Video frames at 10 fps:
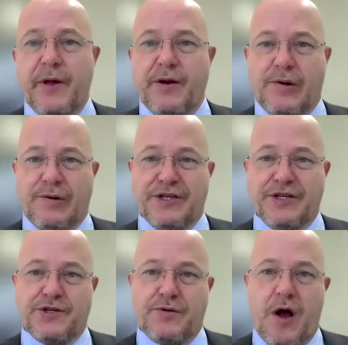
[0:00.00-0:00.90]
an already
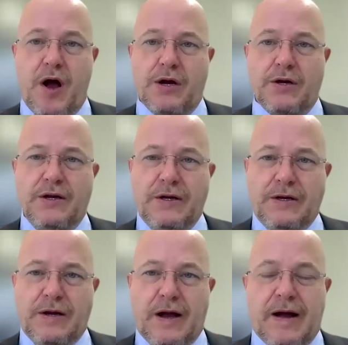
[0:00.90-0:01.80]
strong
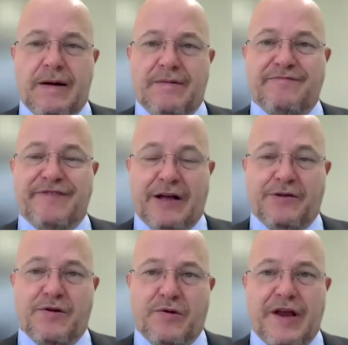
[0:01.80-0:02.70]

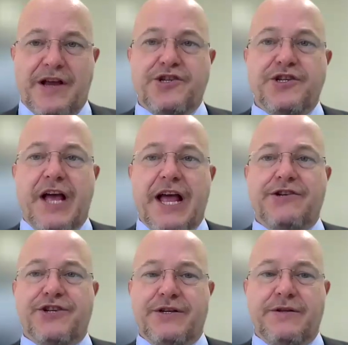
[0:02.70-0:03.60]
value creation
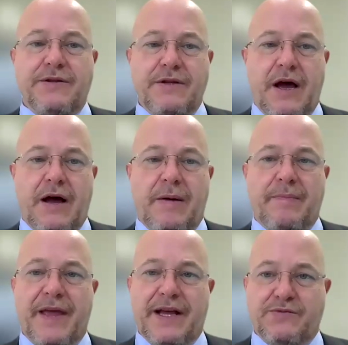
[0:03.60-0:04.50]
engine
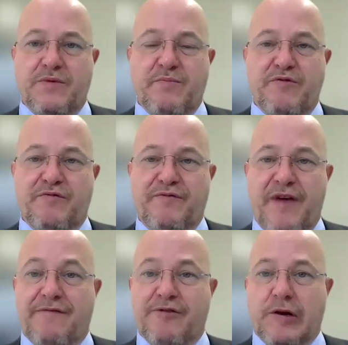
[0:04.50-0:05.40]
as we
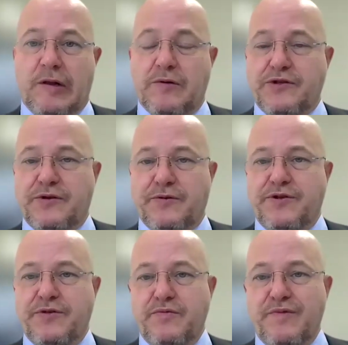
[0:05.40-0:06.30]
move ever
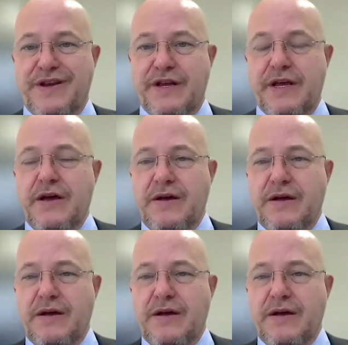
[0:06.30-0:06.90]
closer to